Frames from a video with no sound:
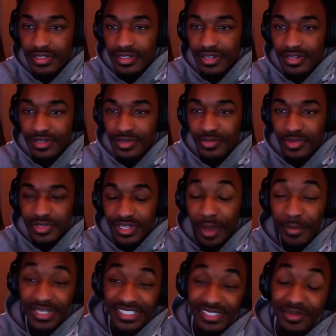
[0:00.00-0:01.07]
No, little bro.
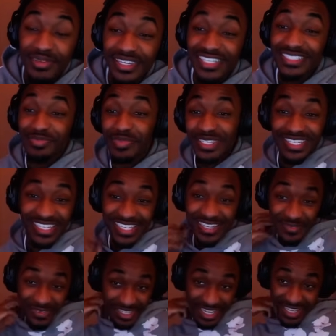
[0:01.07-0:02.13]
I mean, some niggas be
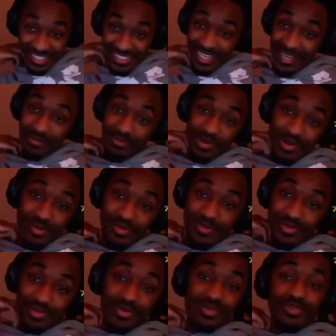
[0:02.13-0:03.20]
living like that,
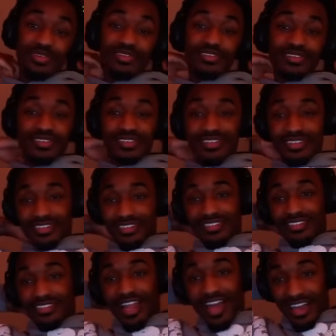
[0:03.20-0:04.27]
bro.
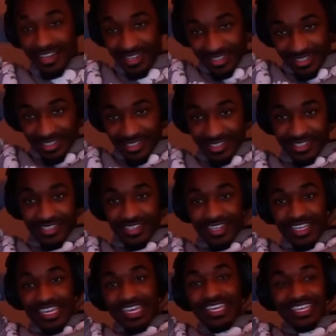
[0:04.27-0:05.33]
Like,
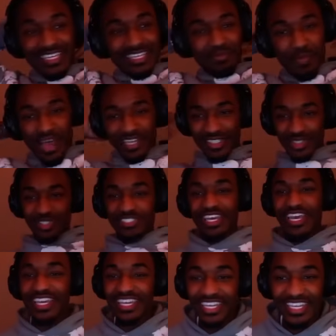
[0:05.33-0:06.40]
it, mind you,
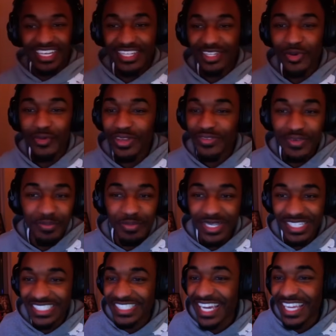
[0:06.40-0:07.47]
chat, it don't even
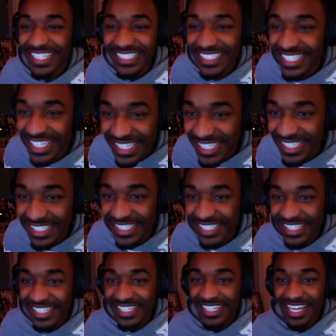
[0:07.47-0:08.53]
be Jay-Z.